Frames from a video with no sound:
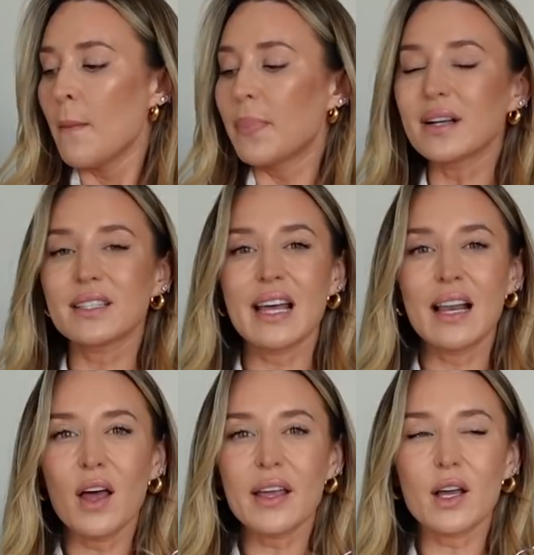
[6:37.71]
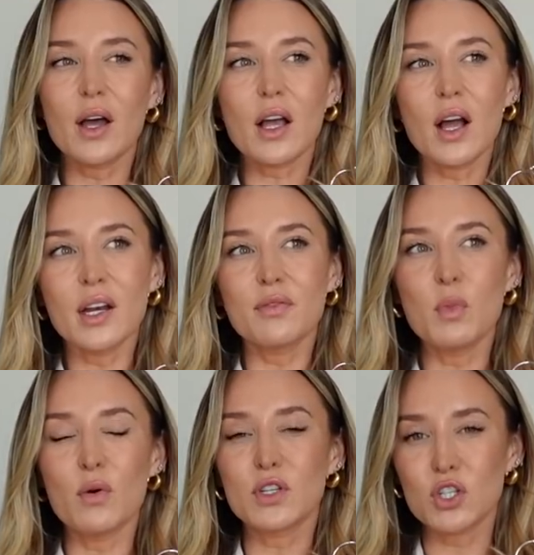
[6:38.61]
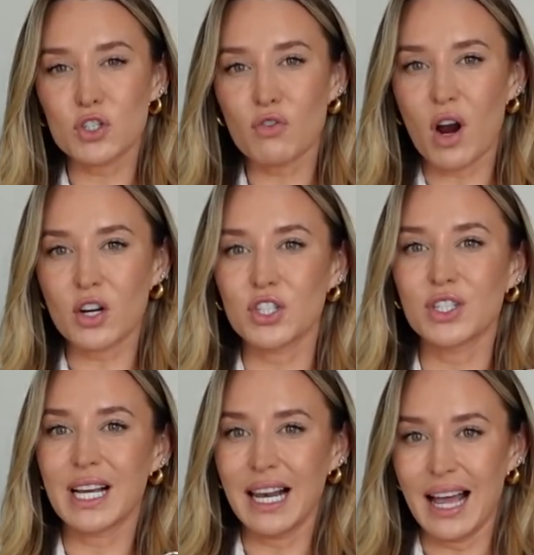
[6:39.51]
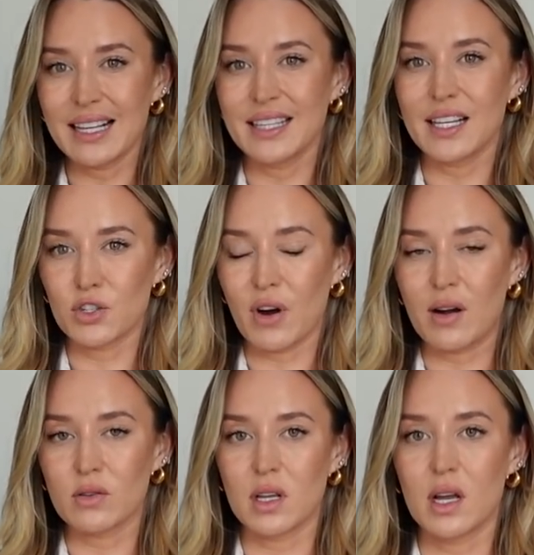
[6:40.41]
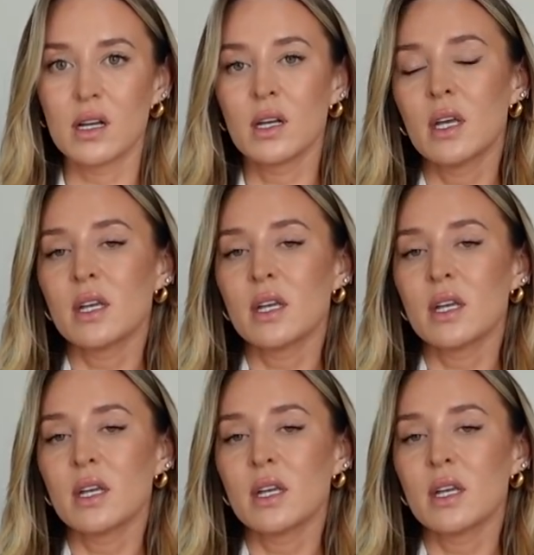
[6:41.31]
But they're like kind of more of a structured classic trouser.